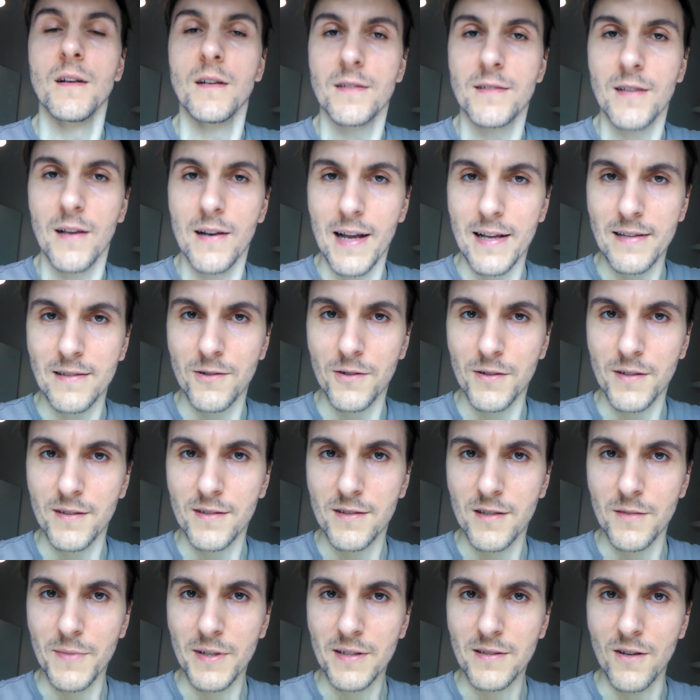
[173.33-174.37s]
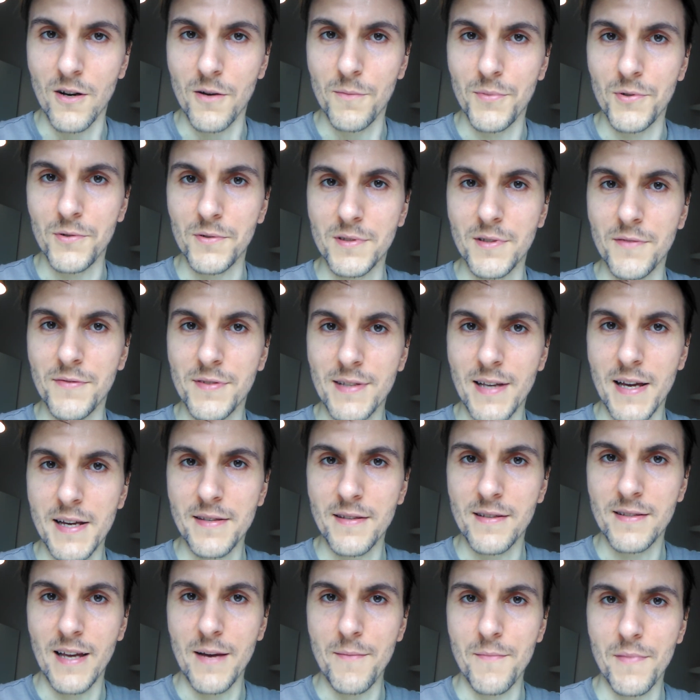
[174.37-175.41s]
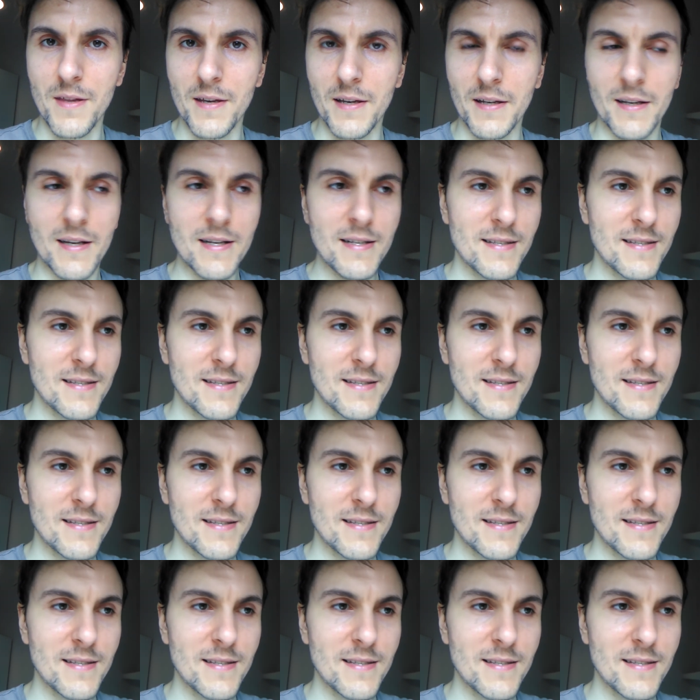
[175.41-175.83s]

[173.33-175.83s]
So let's look at some examples of saying the same thing.